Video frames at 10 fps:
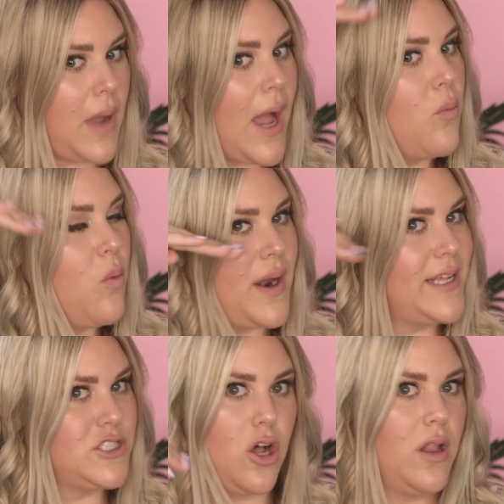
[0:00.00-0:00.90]
want
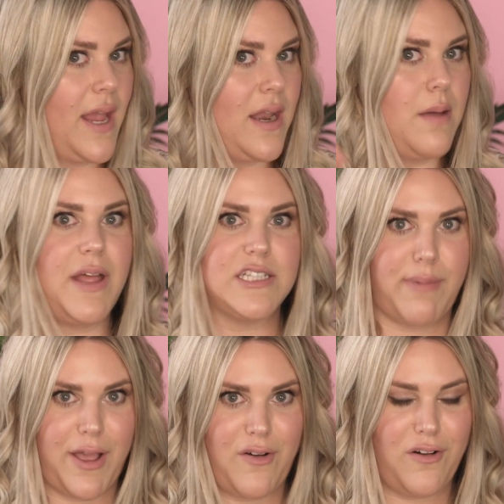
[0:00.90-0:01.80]
it to all line up. That's
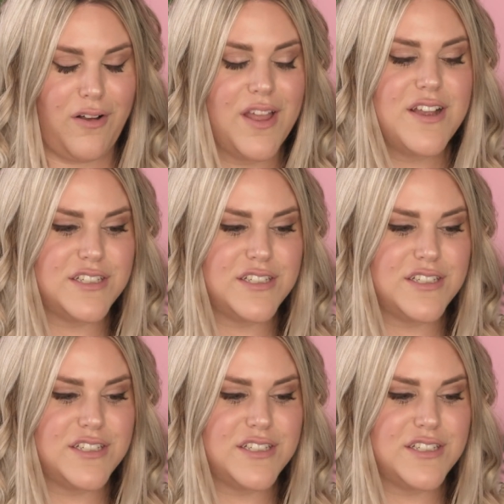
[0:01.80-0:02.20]
my goal.